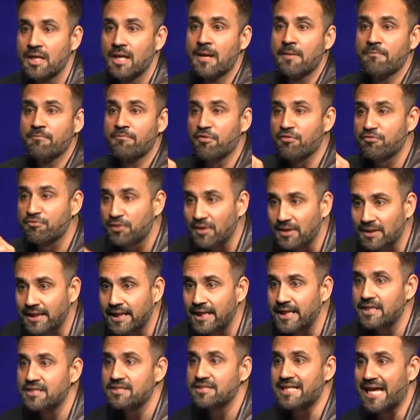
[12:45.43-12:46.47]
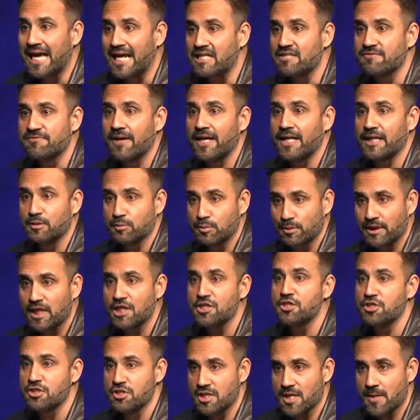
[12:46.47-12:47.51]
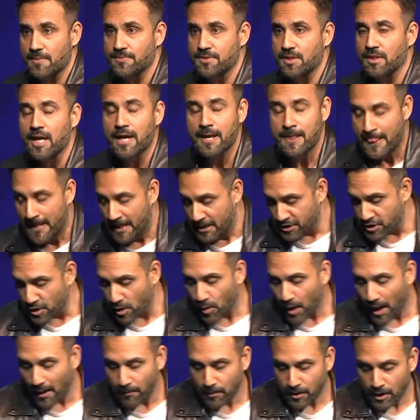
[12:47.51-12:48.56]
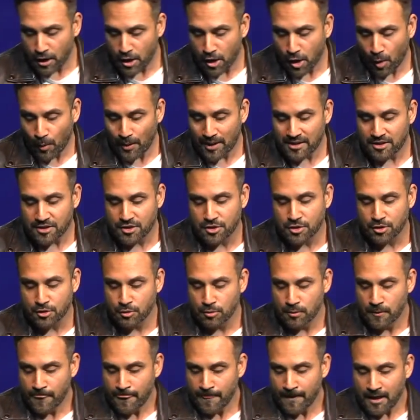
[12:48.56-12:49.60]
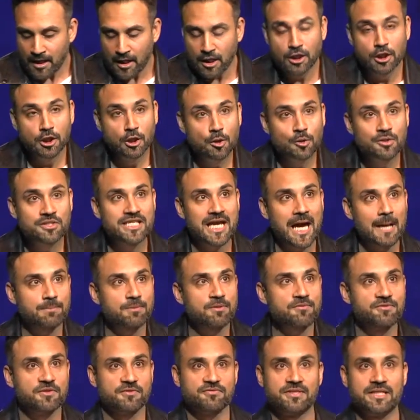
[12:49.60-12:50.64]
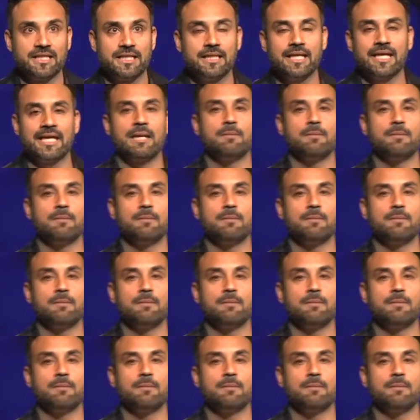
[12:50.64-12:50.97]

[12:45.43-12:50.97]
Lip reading: fulfilling, satisfying relationships, okay? So I'm going to go into Luke chapter 15, and I'm